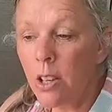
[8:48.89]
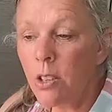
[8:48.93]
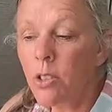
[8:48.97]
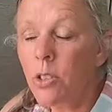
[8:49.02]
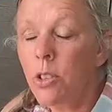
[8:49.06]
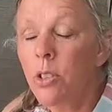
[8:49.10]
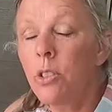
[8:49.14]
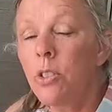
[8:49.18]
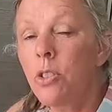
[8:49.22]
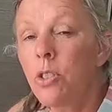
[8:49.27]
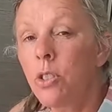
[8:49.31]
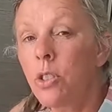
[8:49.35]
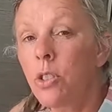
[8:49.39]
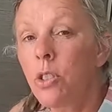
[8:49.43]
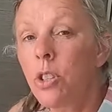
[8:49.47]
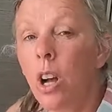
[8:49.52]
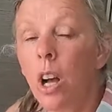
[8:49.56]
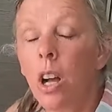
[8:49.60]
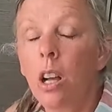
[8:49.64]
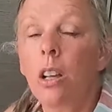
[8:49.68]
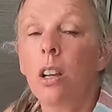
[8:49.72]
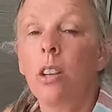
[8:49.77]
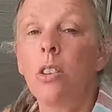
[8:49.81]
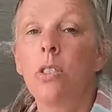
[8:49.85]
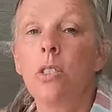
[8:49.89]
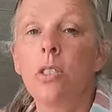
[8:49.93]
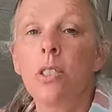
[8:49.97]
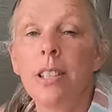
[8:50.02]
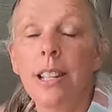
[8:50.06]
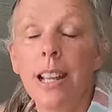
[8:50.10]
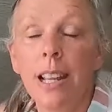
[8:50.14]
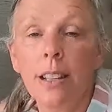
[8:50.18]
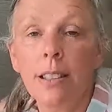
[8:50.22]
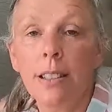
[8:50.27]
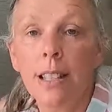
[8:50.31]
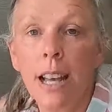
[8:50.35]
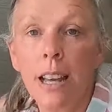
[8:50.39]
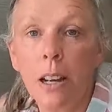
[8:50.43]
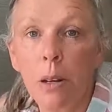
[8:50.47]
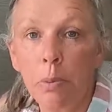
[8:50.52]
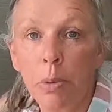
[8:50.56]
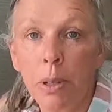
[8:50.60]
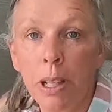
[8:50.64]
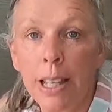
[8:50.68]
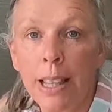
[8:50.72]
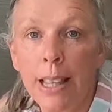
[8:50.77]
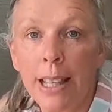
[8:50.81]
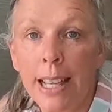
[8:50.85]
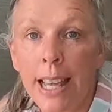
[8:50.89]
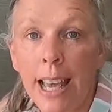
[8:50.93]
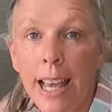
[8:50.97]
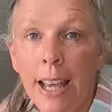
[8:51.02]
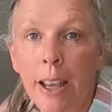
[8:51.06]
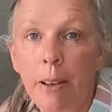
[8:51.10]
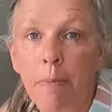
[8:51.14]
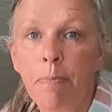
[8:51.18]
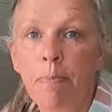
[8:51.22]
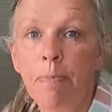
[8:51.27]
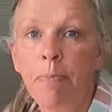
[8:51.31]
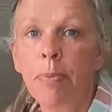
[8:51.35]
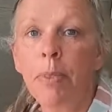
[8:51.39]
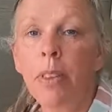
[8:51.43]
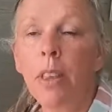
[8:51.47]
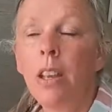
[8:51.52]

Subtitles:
so that your dog understands how to play the game.